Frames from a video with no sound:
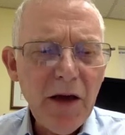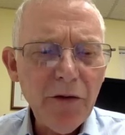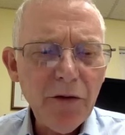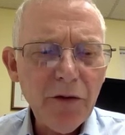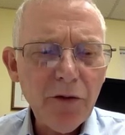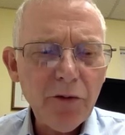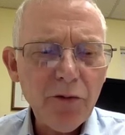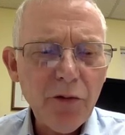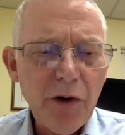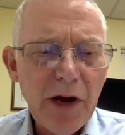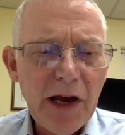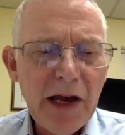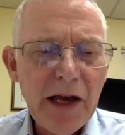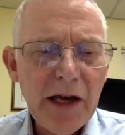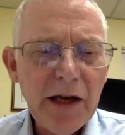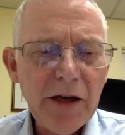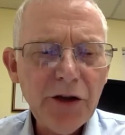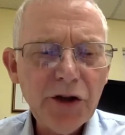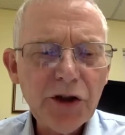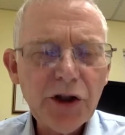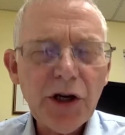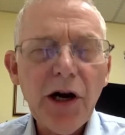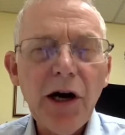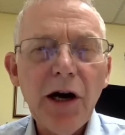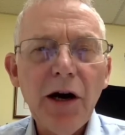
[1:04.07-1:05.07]
in the
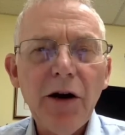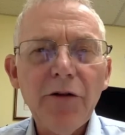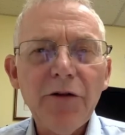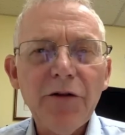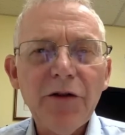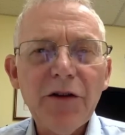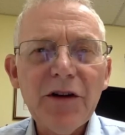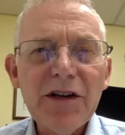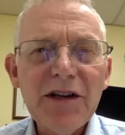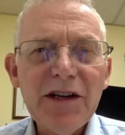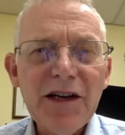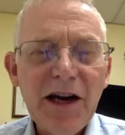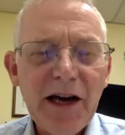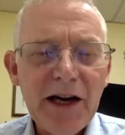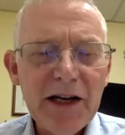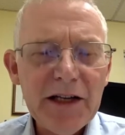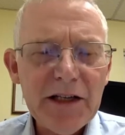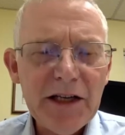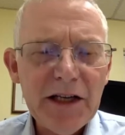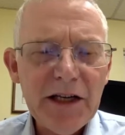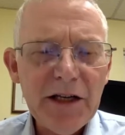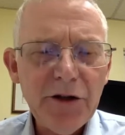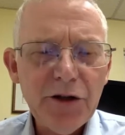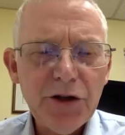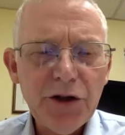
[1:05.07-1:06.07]
range of
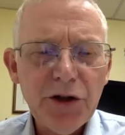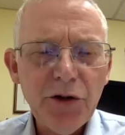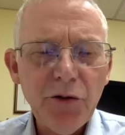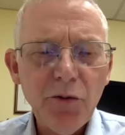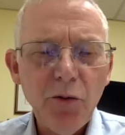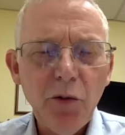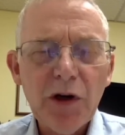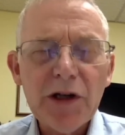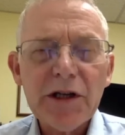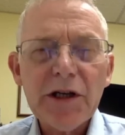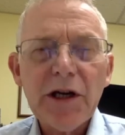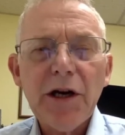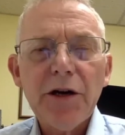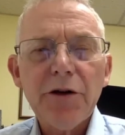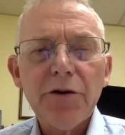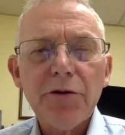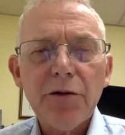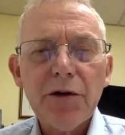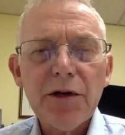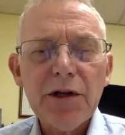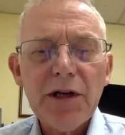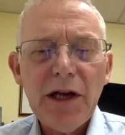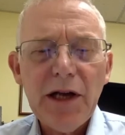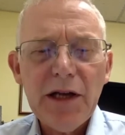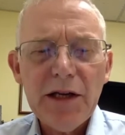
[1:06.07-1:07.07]
90 to
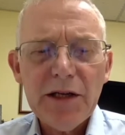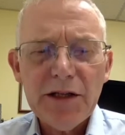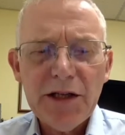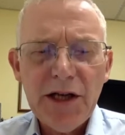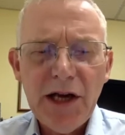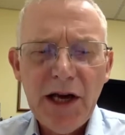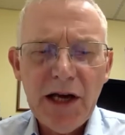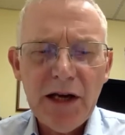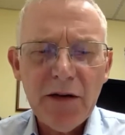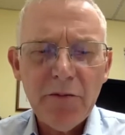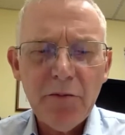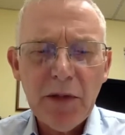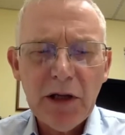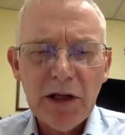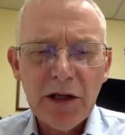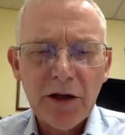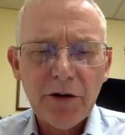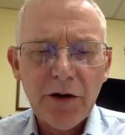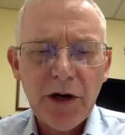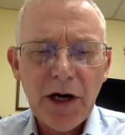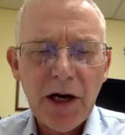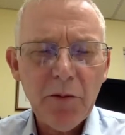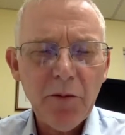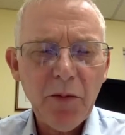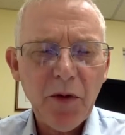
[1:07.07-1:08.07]
110
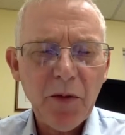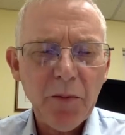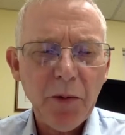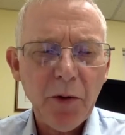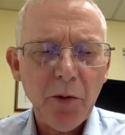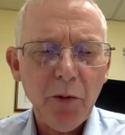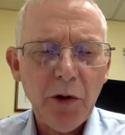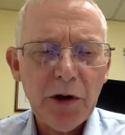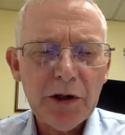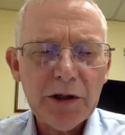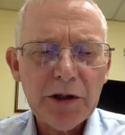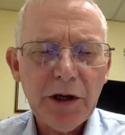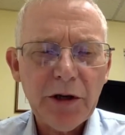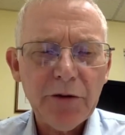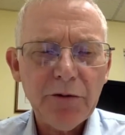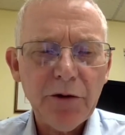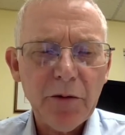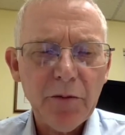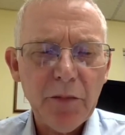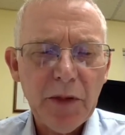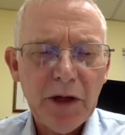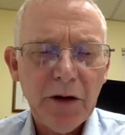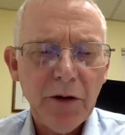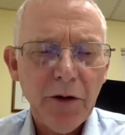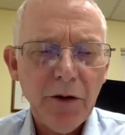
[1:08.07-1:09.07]
milligrams per
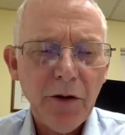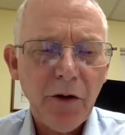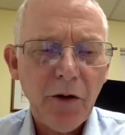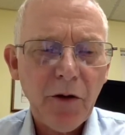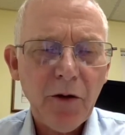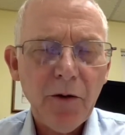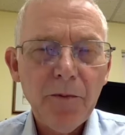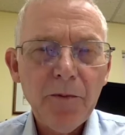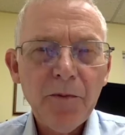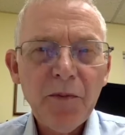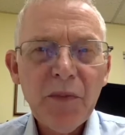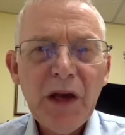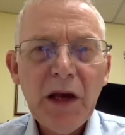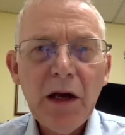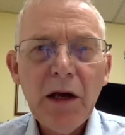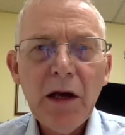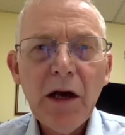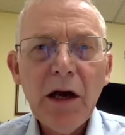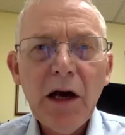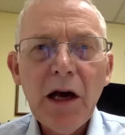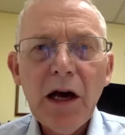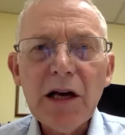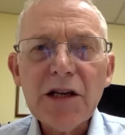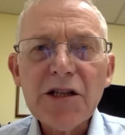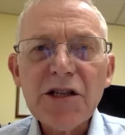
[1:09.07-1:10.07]
100 mils,
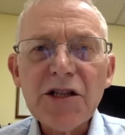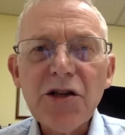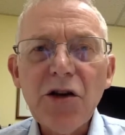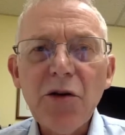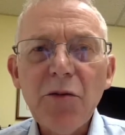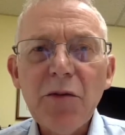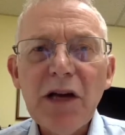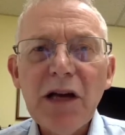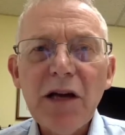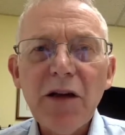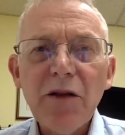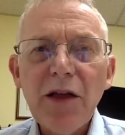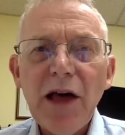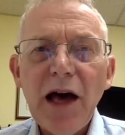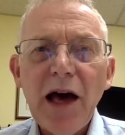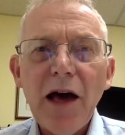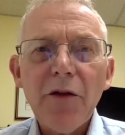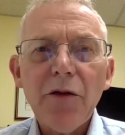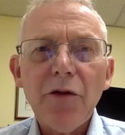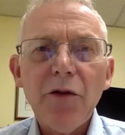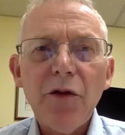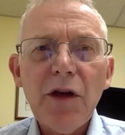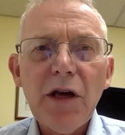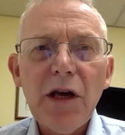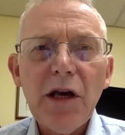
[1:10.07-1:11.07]
assuming
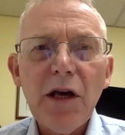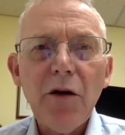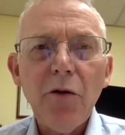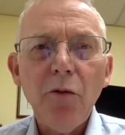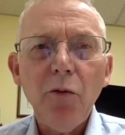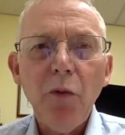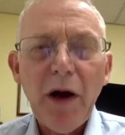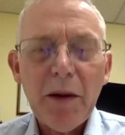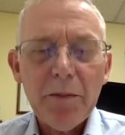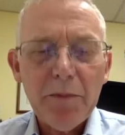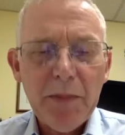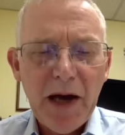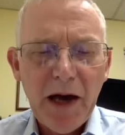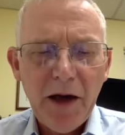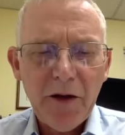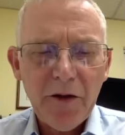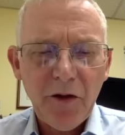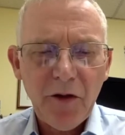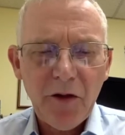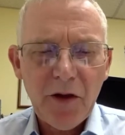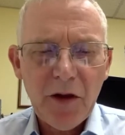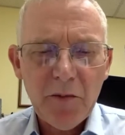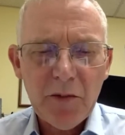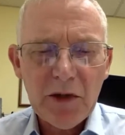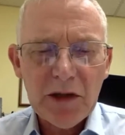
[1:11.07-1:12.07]
that the wet bath
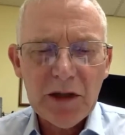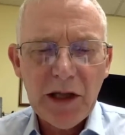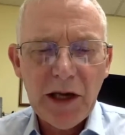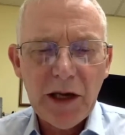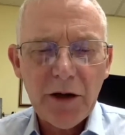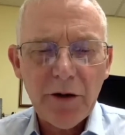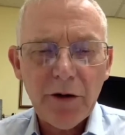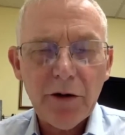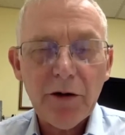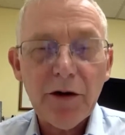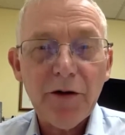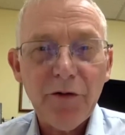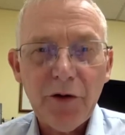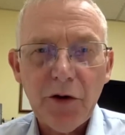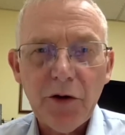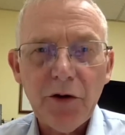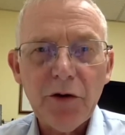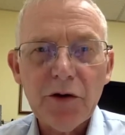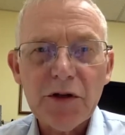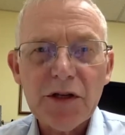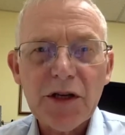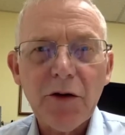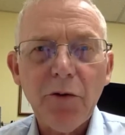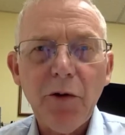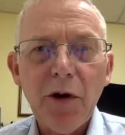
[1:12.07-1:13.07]
simulator, if you're
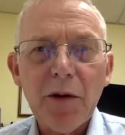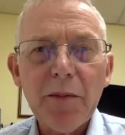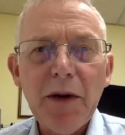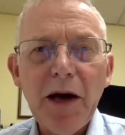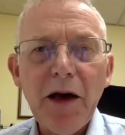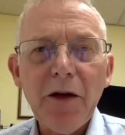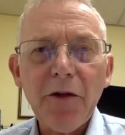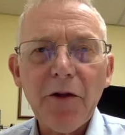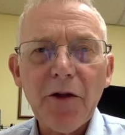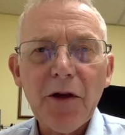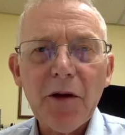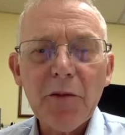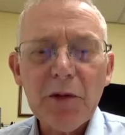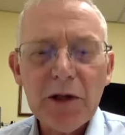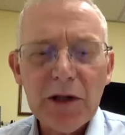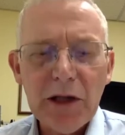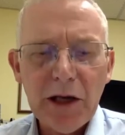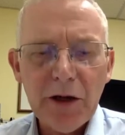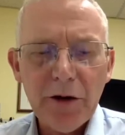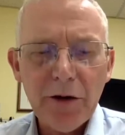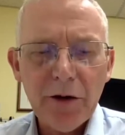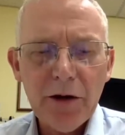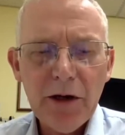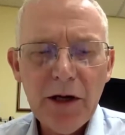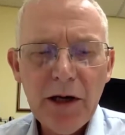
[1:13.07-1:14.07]
using a wet bath
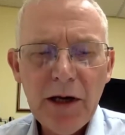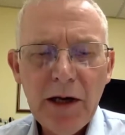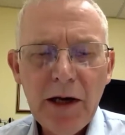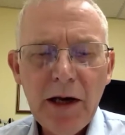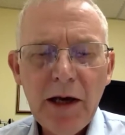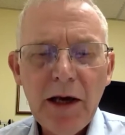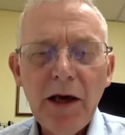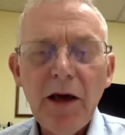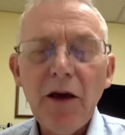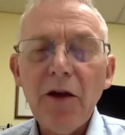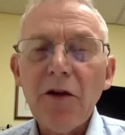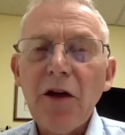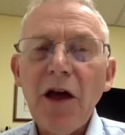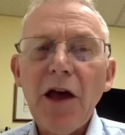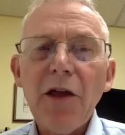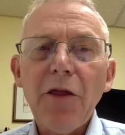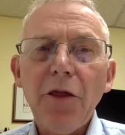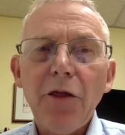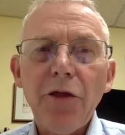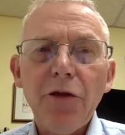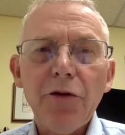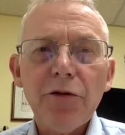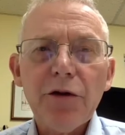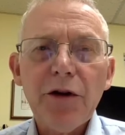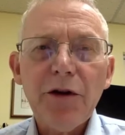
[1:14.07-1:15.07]
simulator, is at
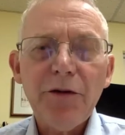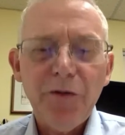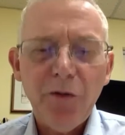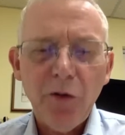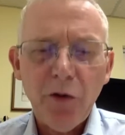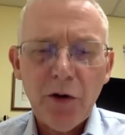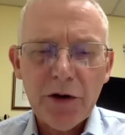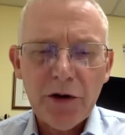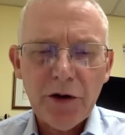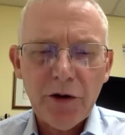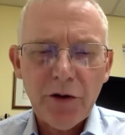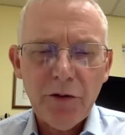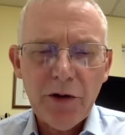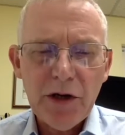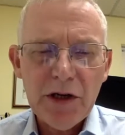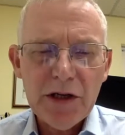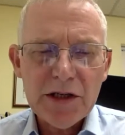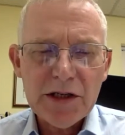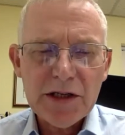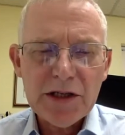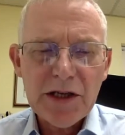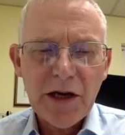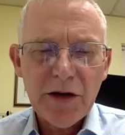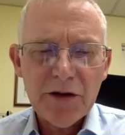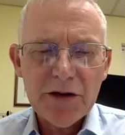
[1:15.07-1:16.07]
34
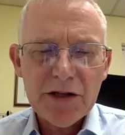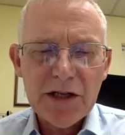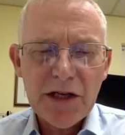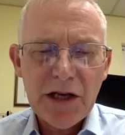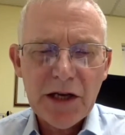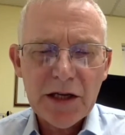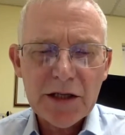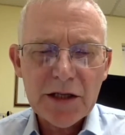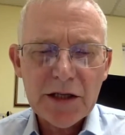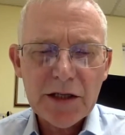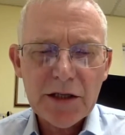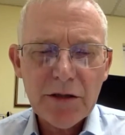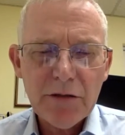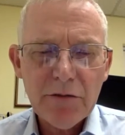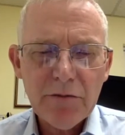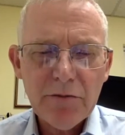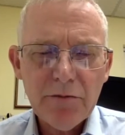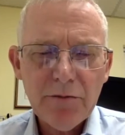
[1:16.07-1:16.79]
degrees Celsius.